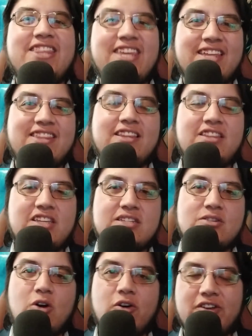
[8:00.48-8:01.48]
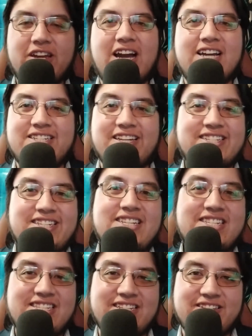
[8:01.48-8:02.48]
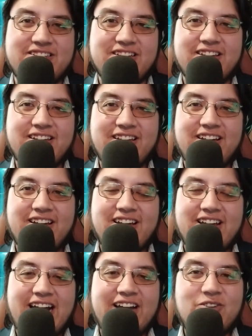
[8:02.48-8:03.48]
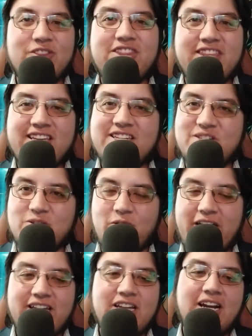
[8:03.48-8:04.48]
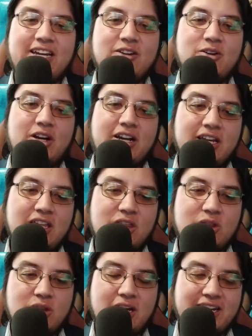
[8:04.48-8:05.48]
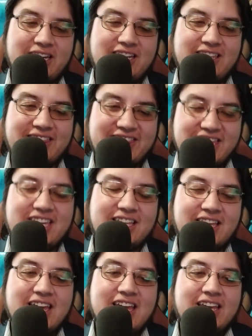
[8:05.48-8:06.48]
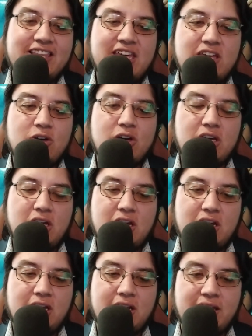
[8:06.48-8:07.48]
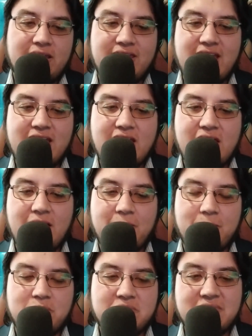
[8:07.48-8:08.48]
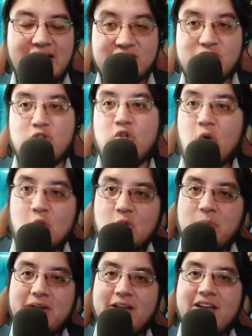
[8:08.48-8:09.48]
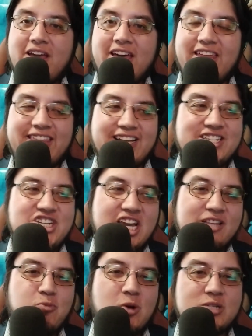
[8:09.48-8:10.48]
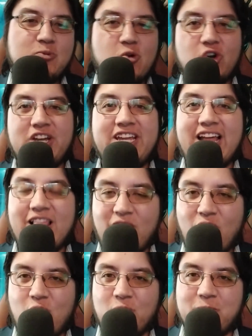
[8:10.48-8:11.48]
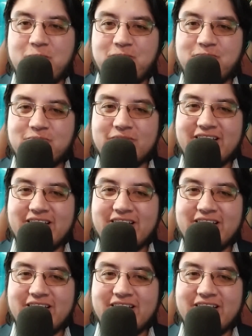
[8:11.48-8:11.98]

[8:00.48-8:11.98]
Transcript: any idea that these other guys existed. I don't think so. I think they assume that Jet was working alone.